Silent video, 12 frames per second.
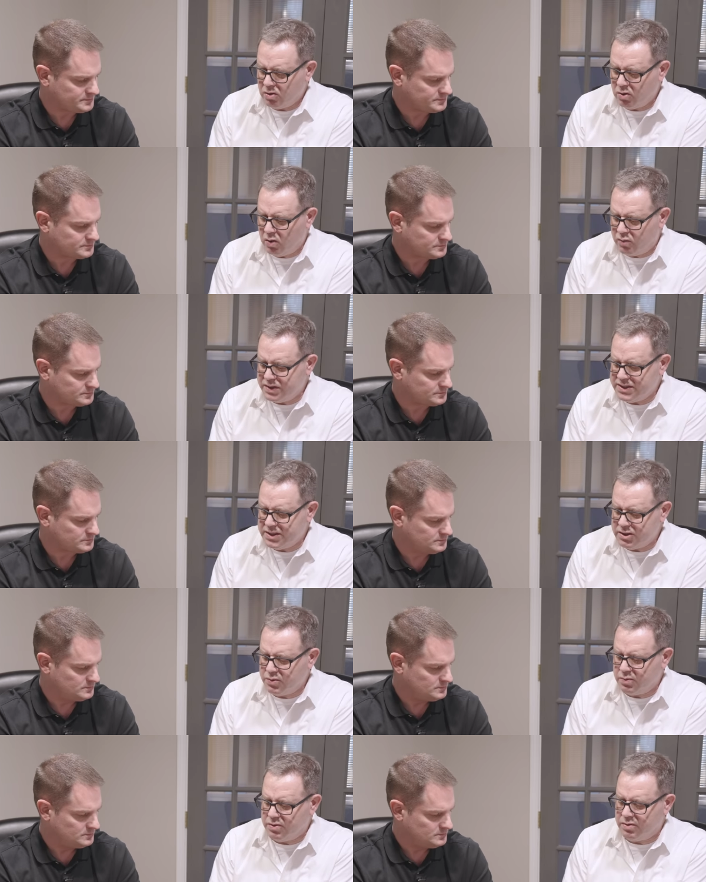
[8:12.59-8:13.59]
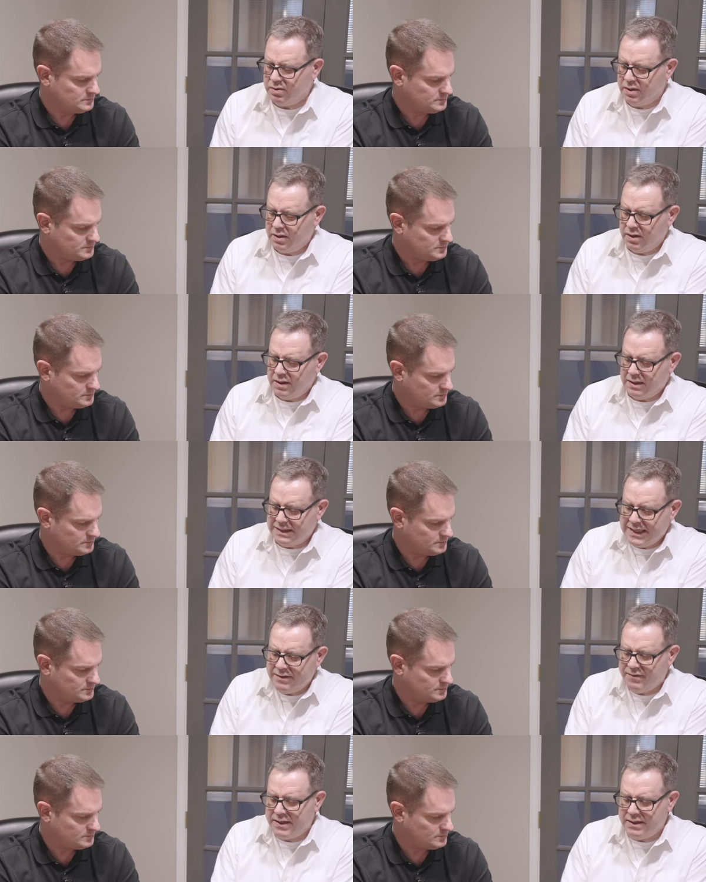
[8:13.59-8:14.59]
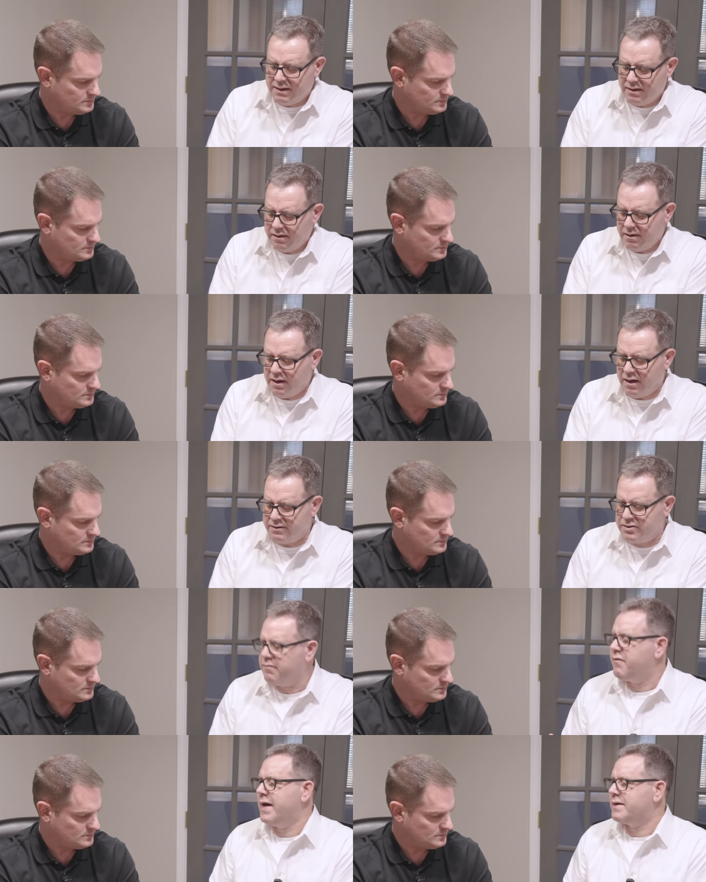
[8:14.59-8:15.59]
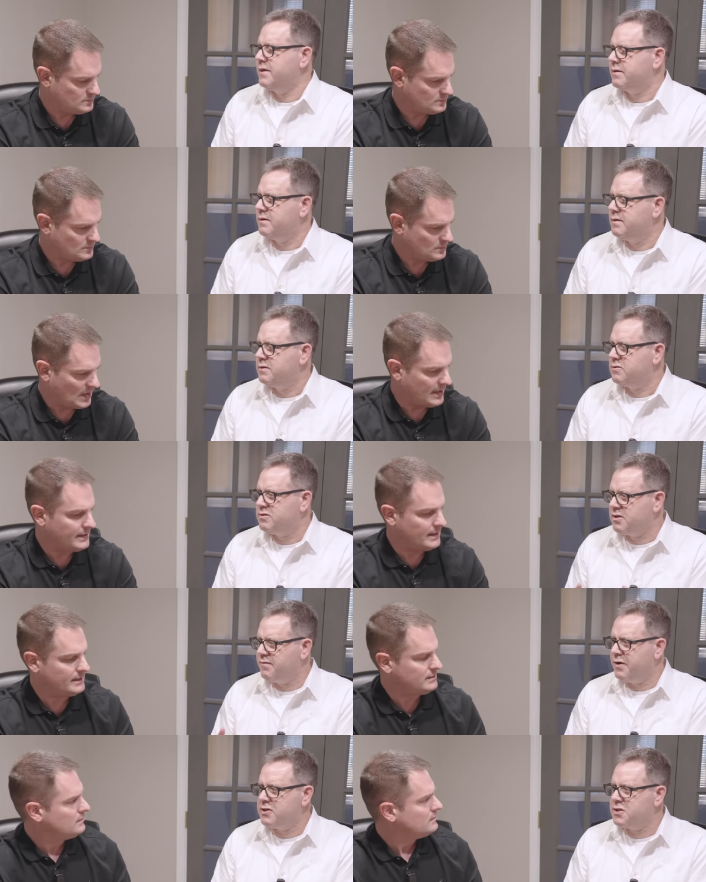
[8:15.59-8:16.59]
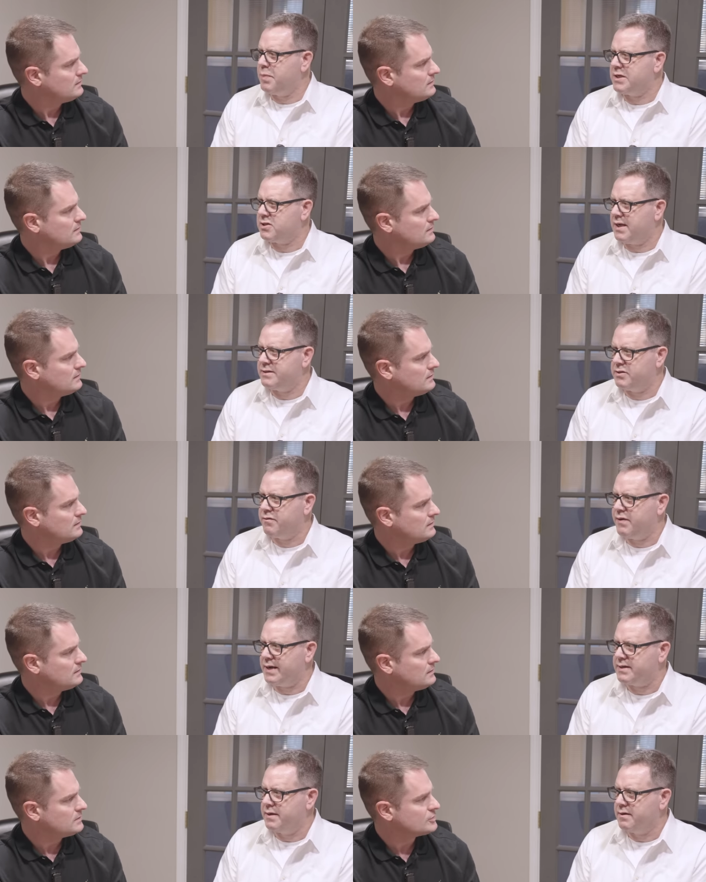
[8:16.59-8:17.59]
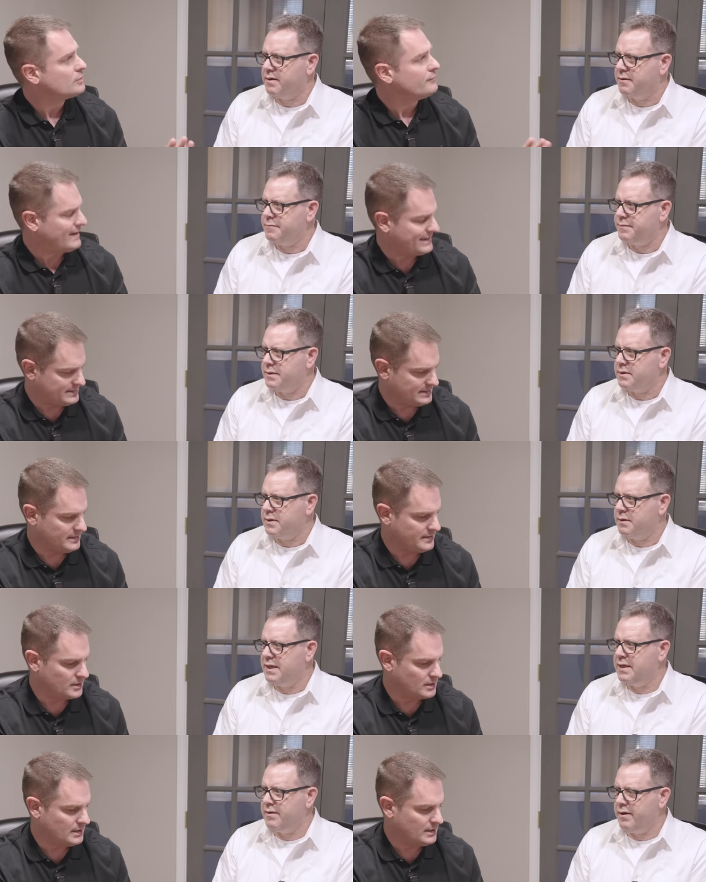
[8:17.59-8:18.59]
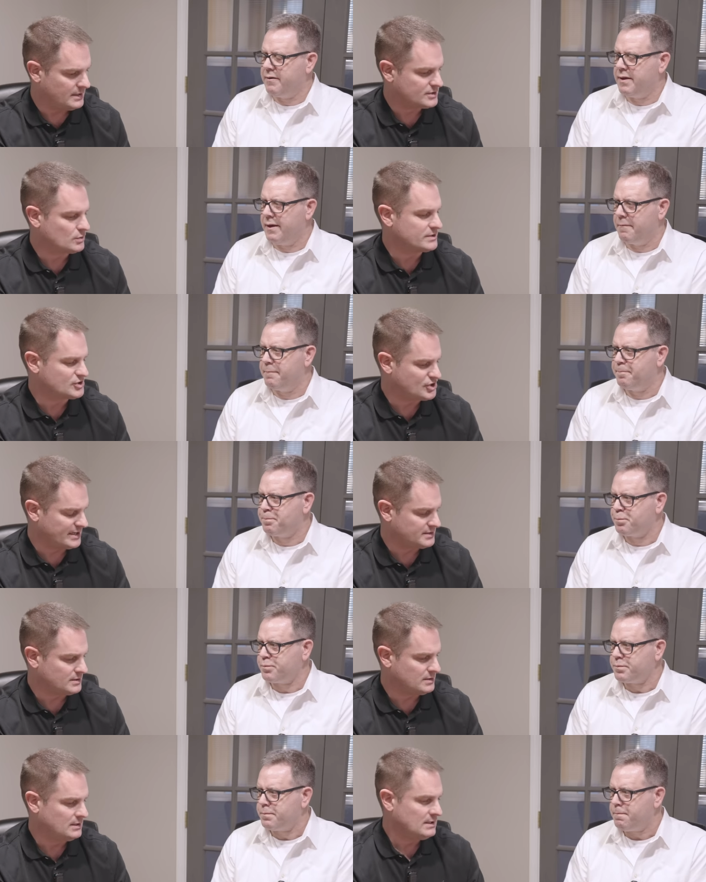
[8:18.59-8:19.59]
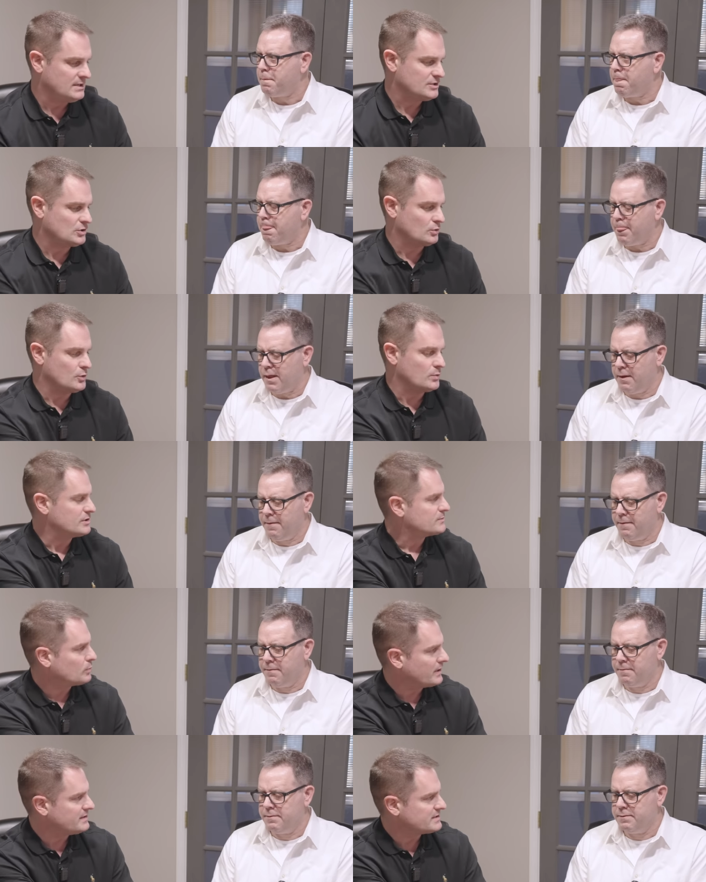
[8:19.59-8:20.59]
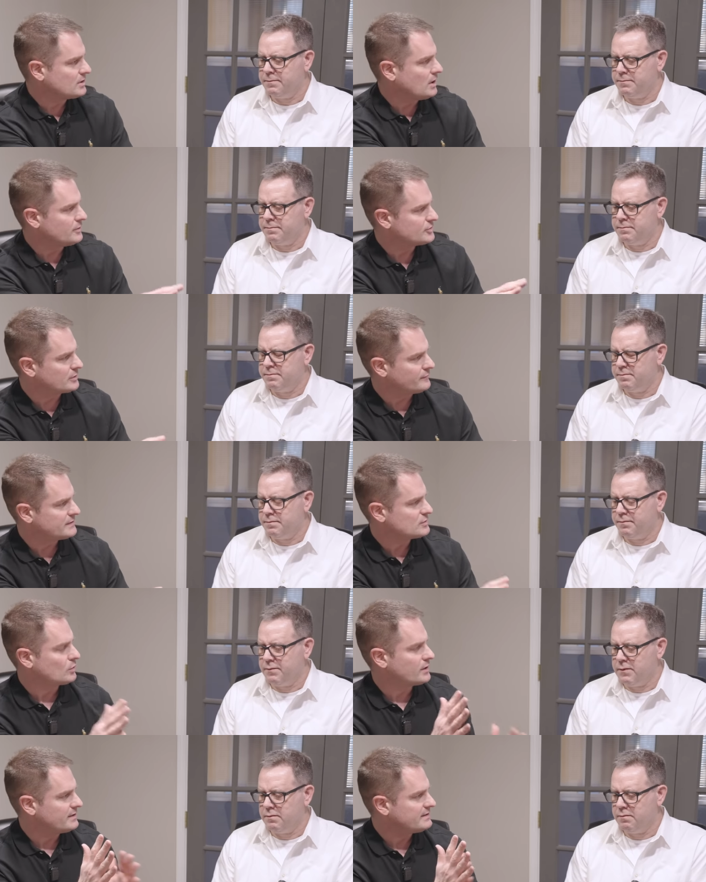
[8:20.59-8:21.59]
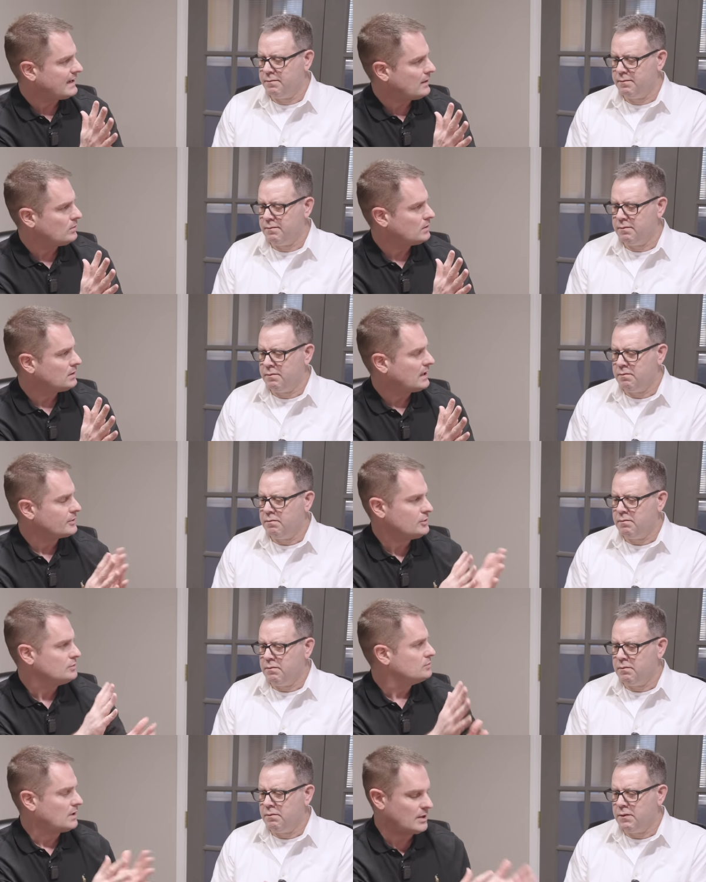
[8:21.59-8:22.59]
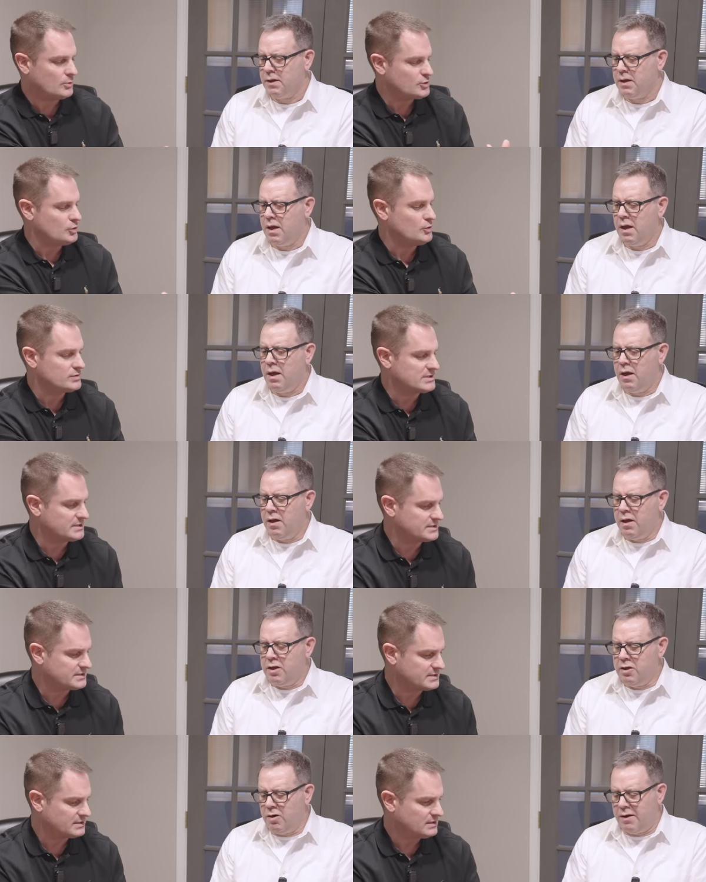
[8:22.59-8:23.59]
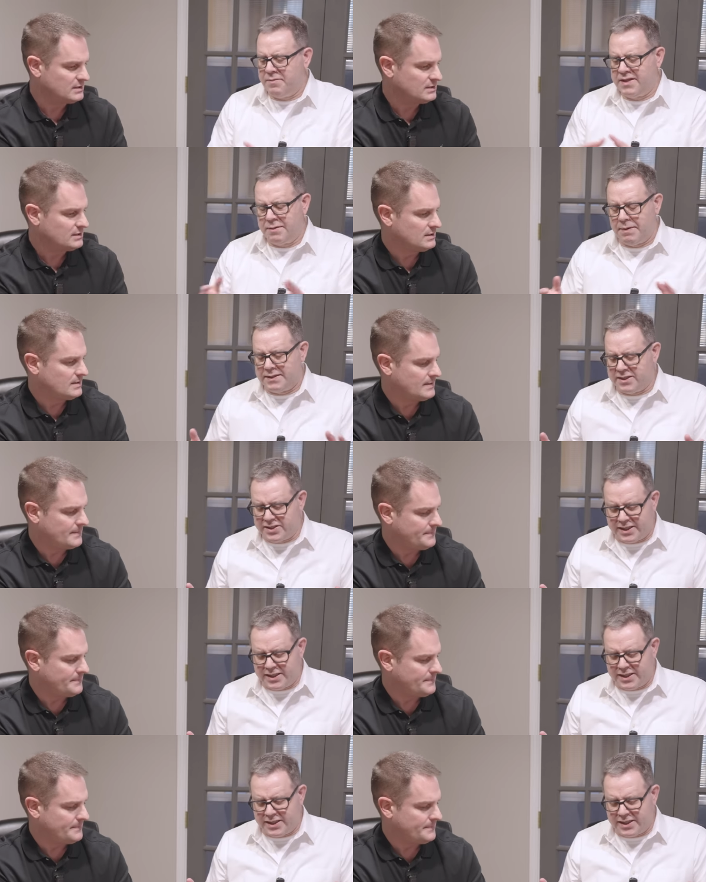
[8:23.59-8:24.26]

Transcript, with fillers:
Speaker 1: low residual leaving uh, surfactant. So and, it's a very specialized surfactant. Surfactant in
Speaker 2: there. In there, and yeah. so it's gentle. So you would spray this on the surface or on a towel. How do you? How would you use this? You know, I'm thinking about the